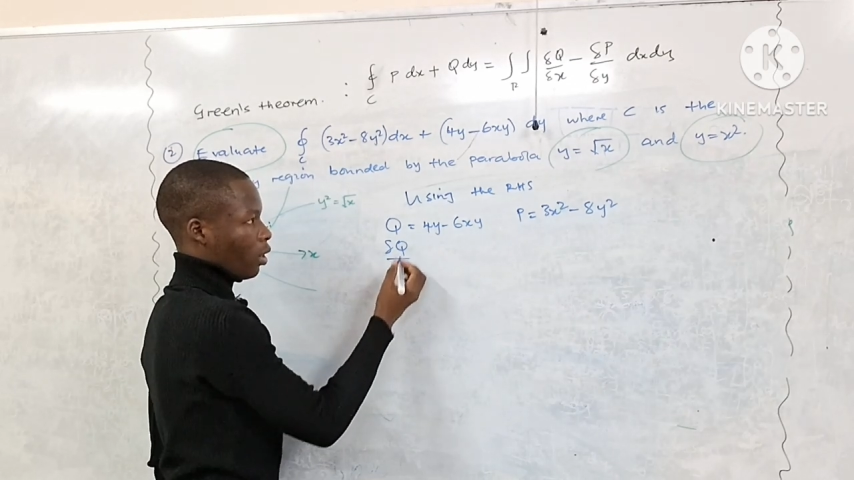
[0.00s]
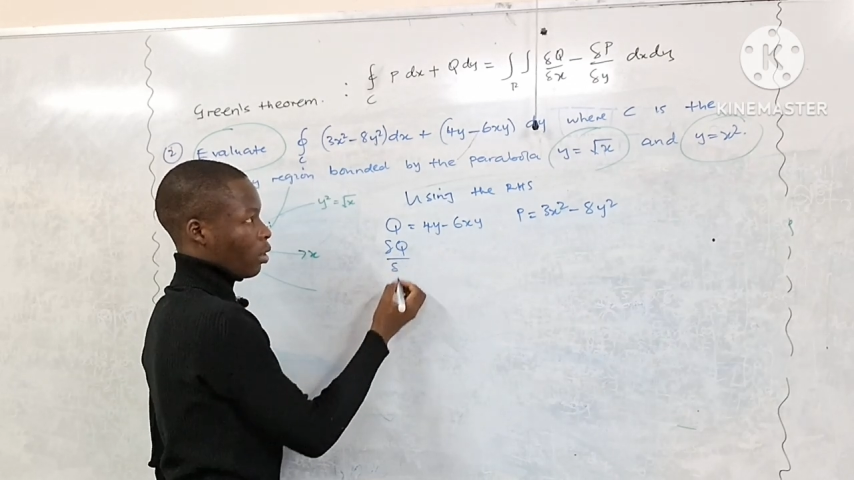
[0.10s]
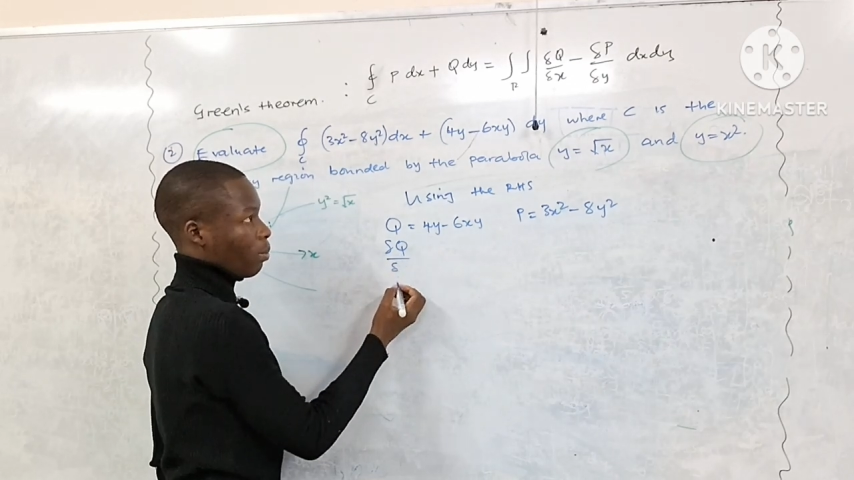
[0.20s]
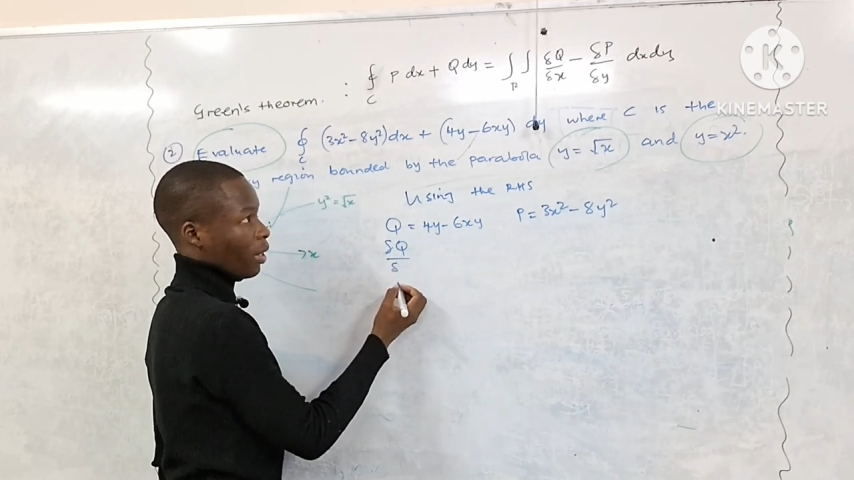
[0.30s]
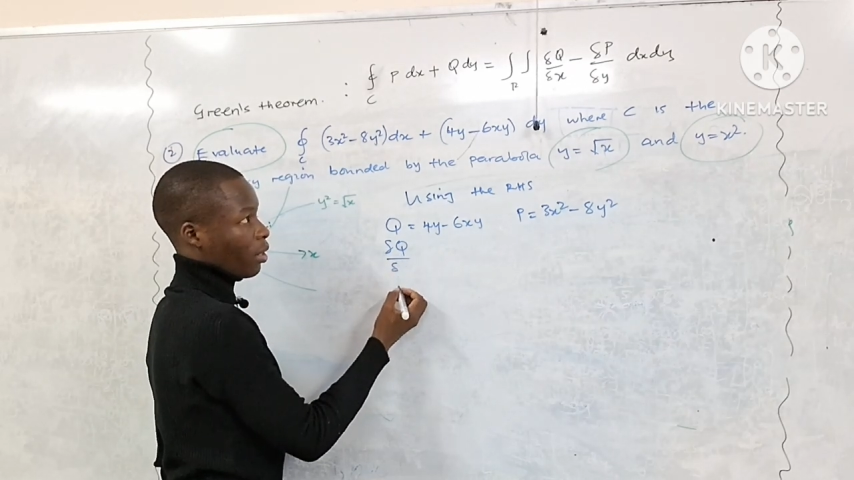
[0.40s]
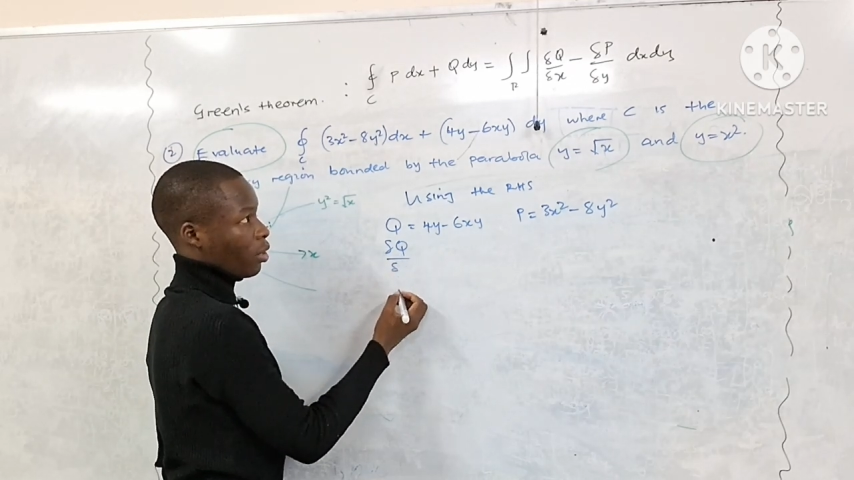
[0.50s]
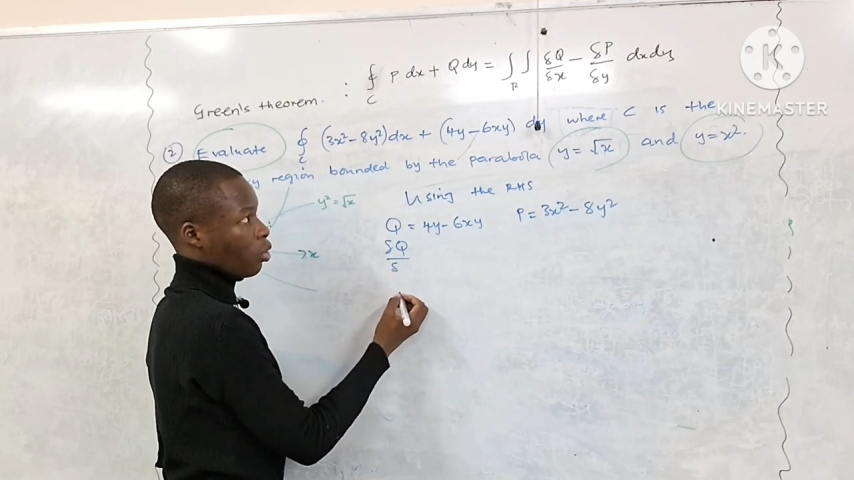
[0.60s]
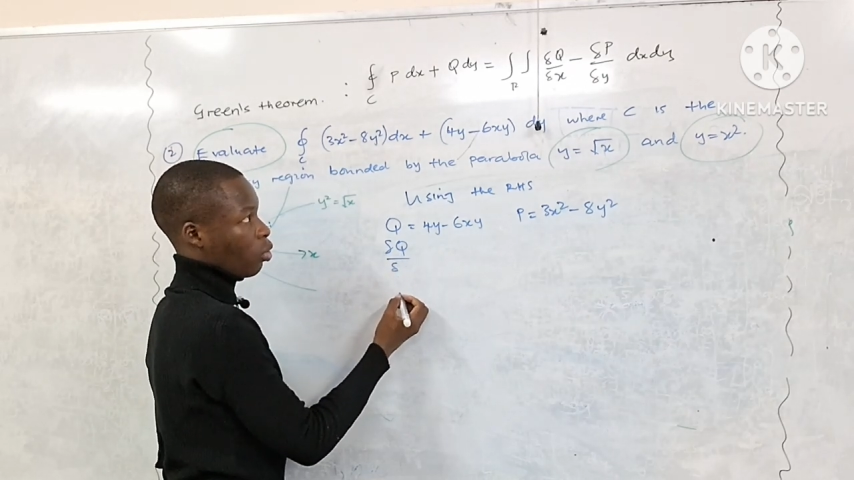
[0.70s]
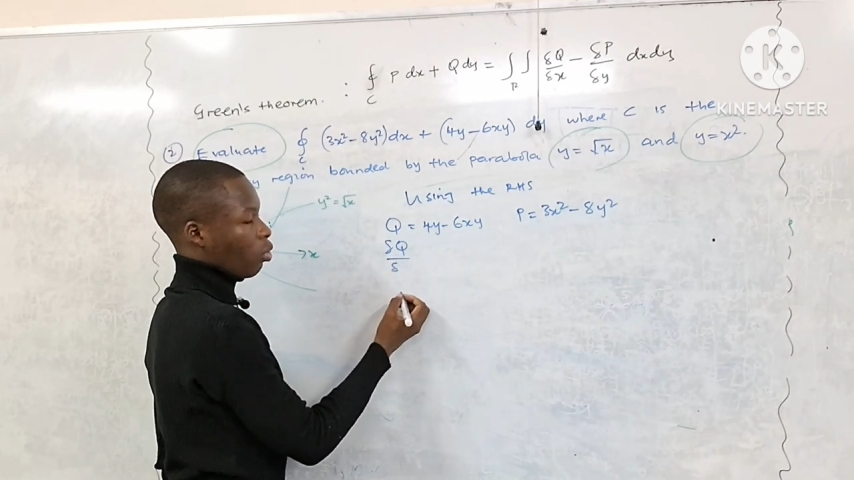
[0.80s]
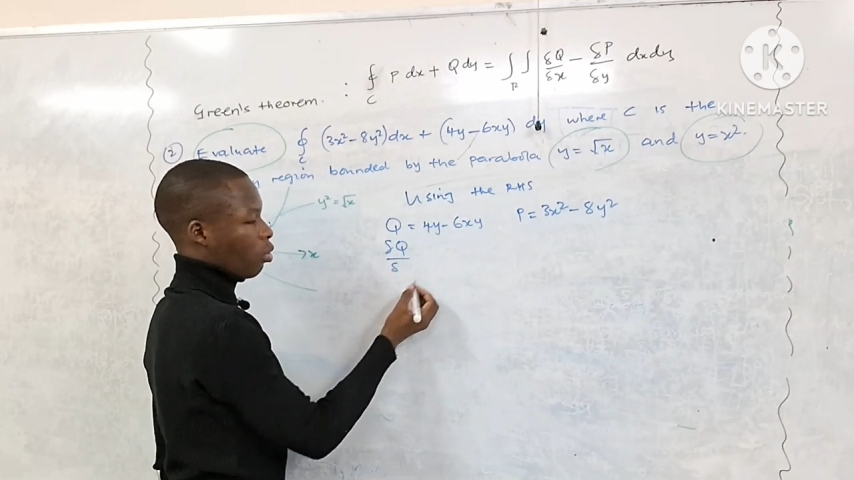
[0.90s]
respect
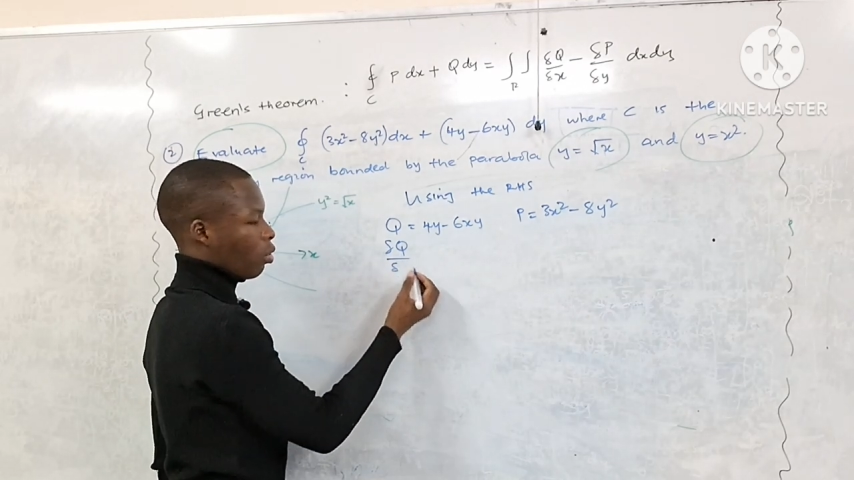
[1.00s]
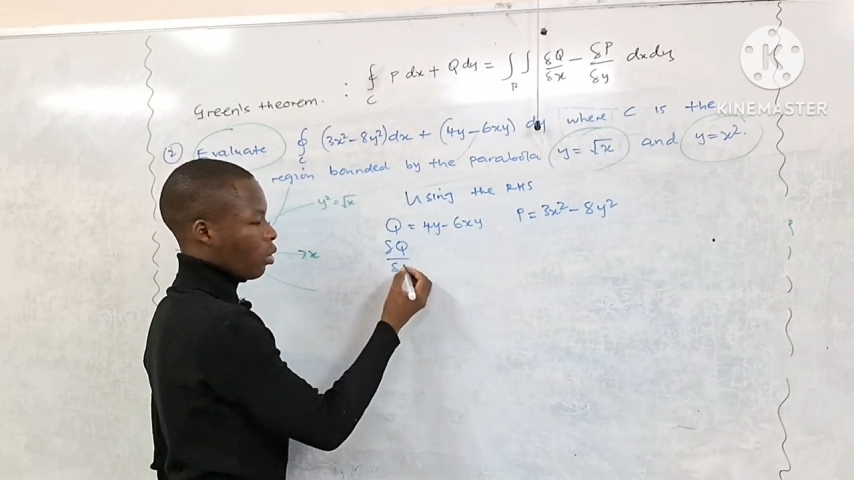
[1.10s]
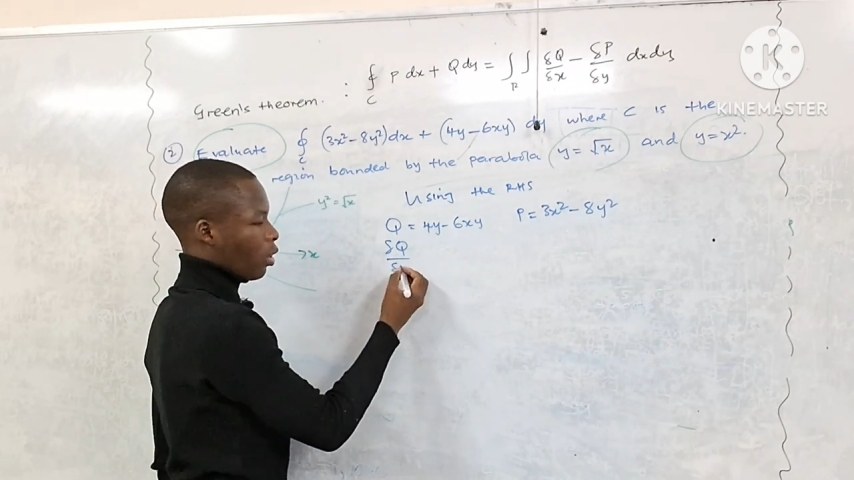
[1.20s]
to